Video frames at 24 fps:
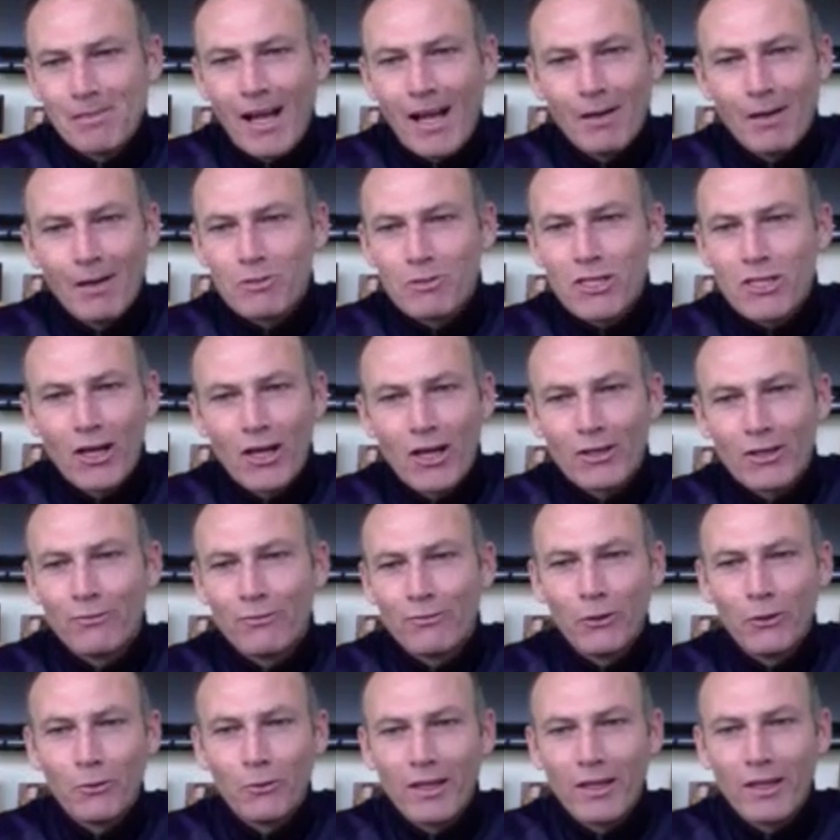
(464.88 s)
I'm starting to
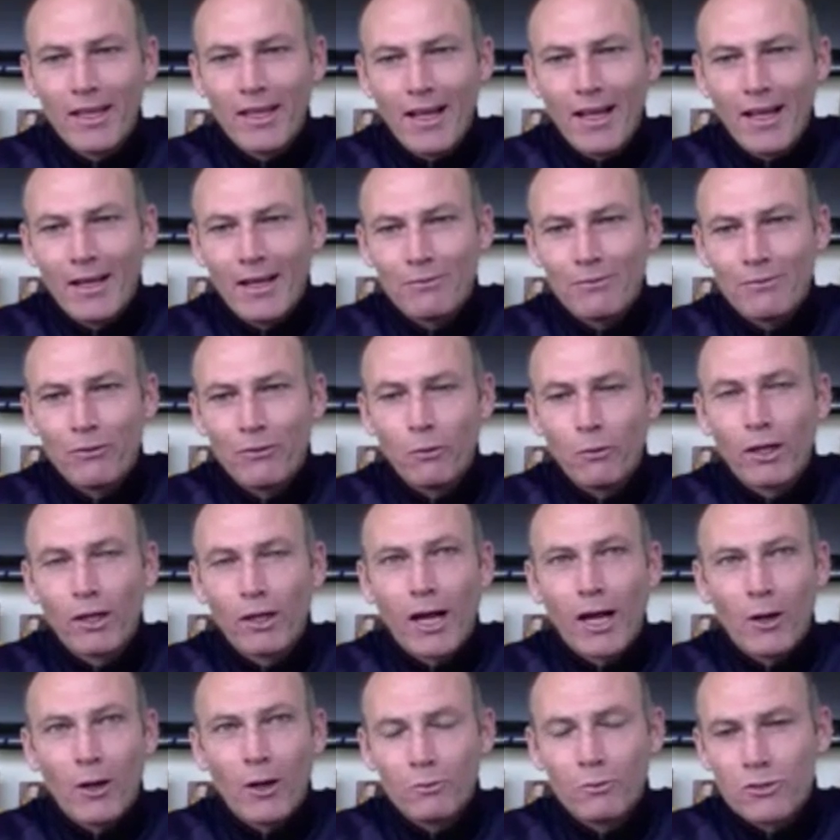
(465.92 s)
feel the
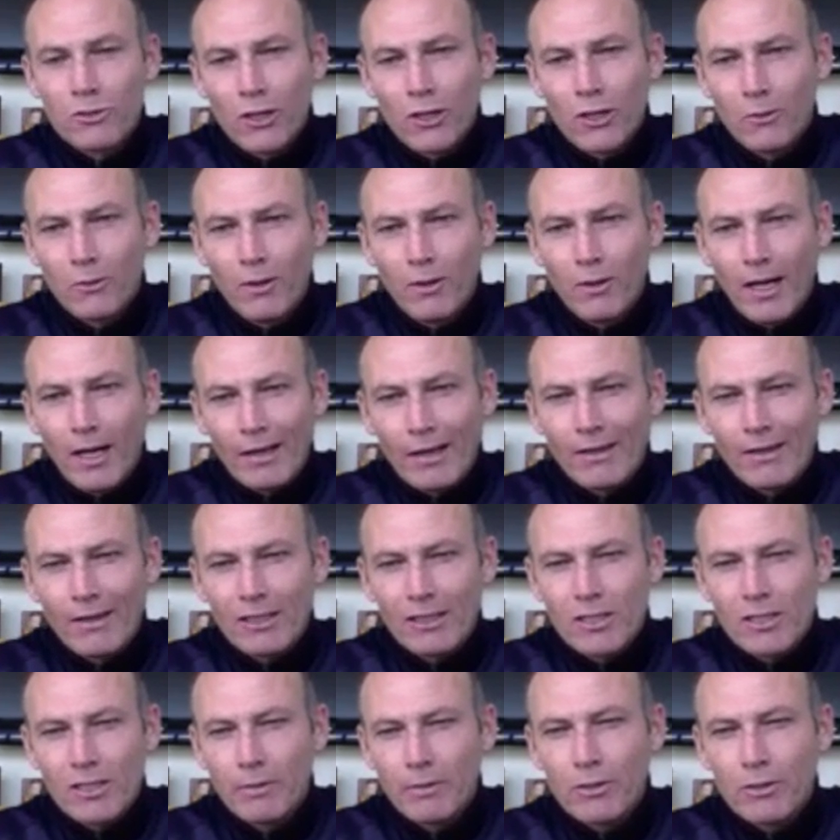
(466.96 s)
cold. So I think
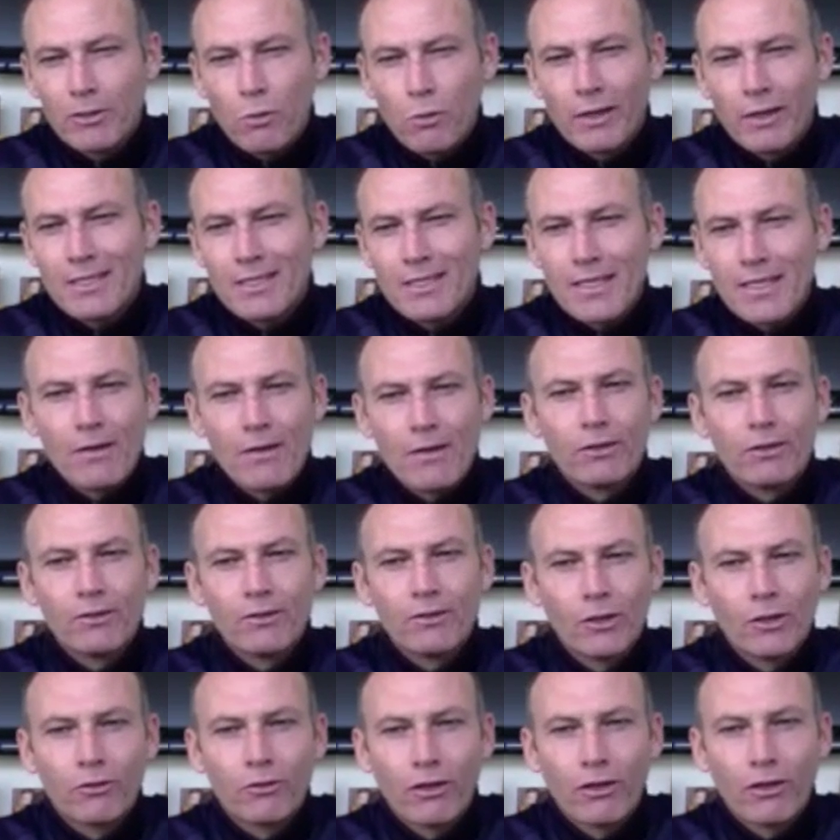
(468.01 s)
it's going to be
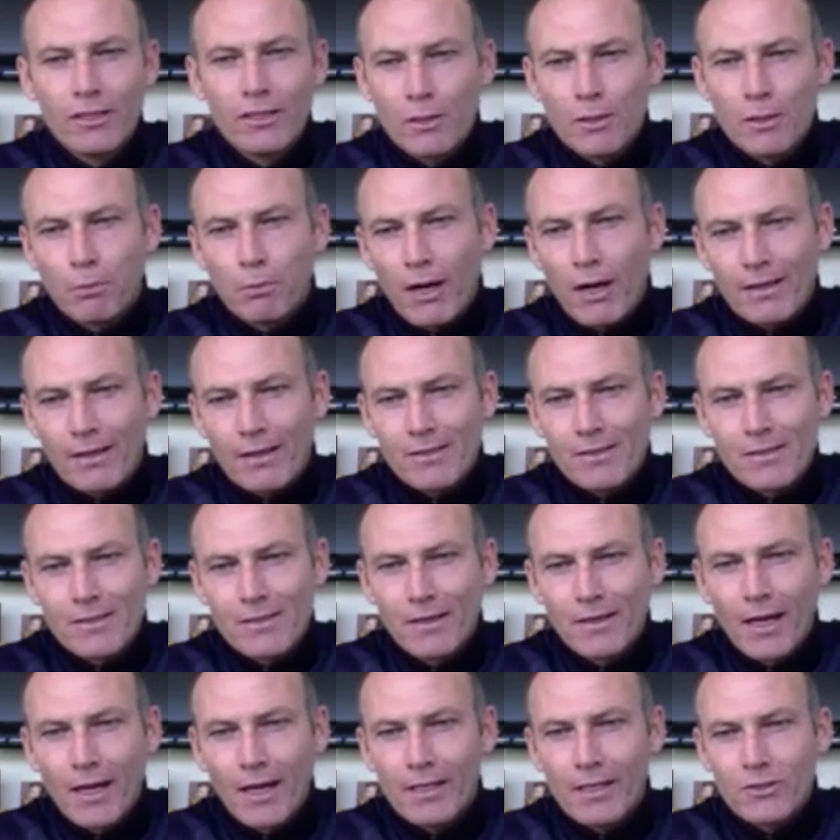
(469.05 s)
27 degrees at practice
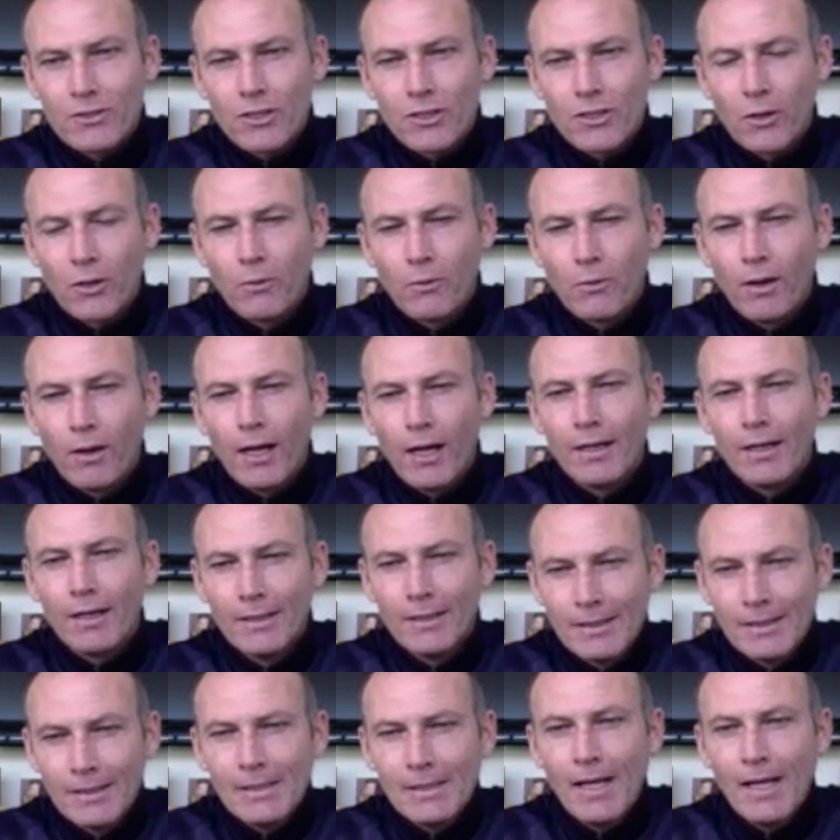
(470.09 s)
today. So
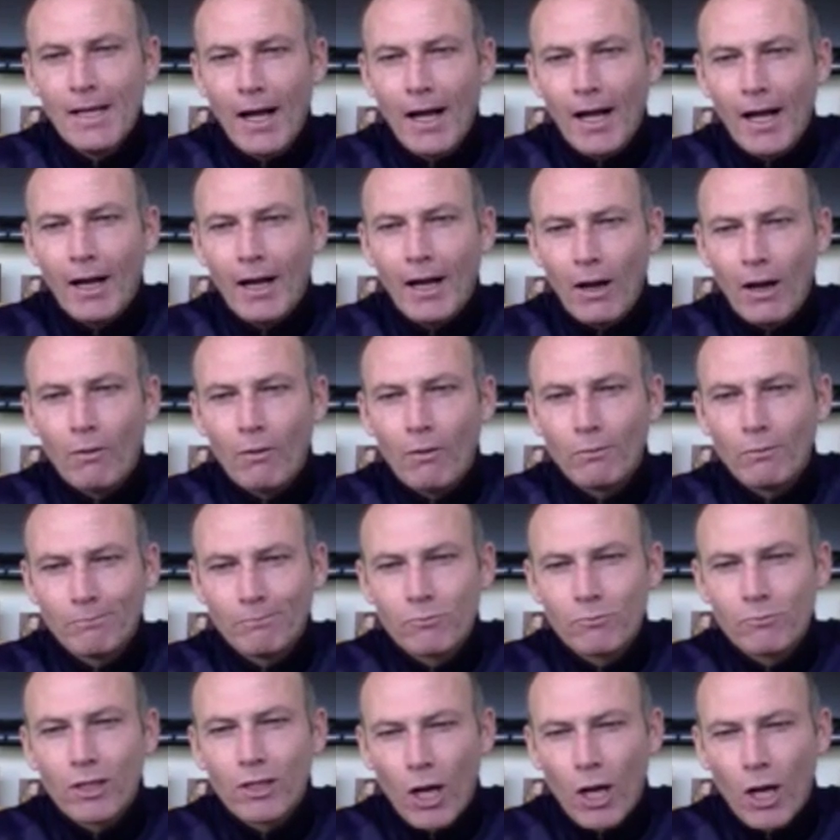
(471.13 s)

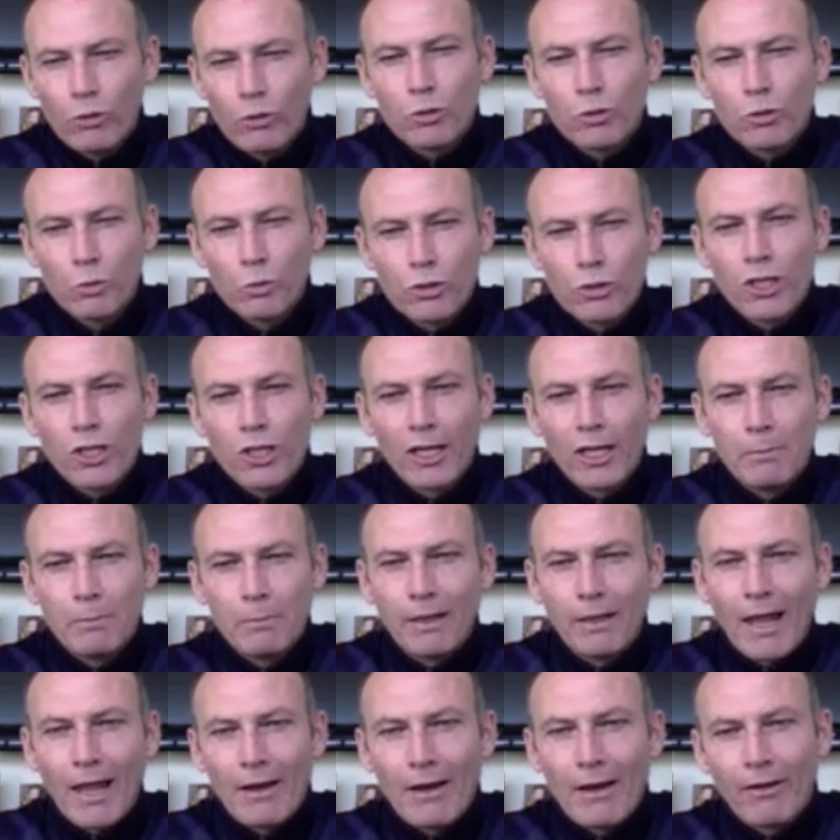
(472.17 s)
coach will certainly be
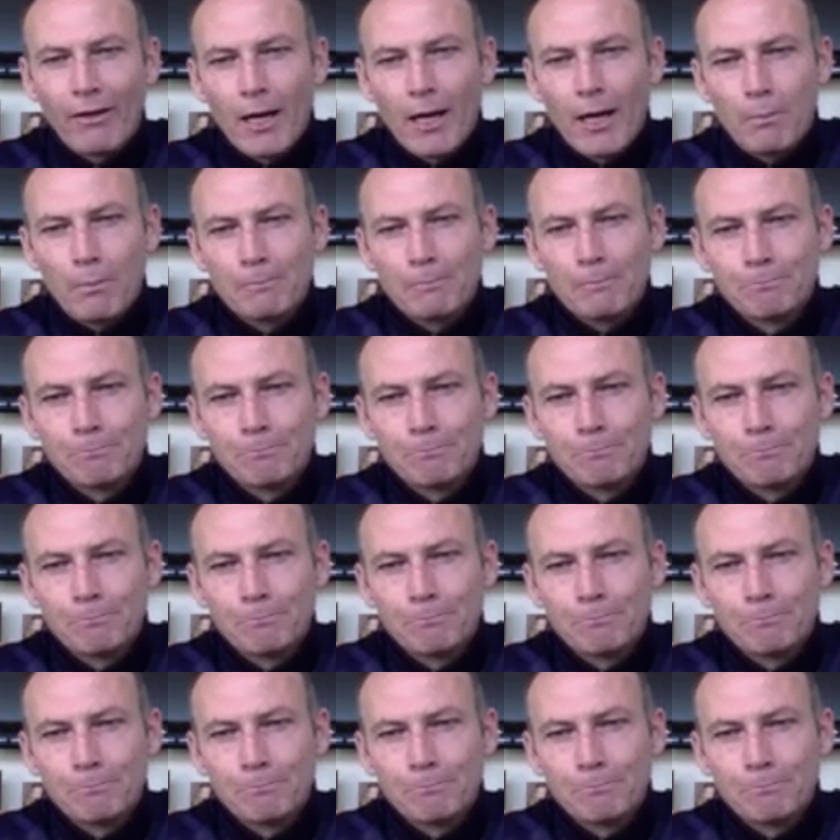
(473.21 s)
layering up.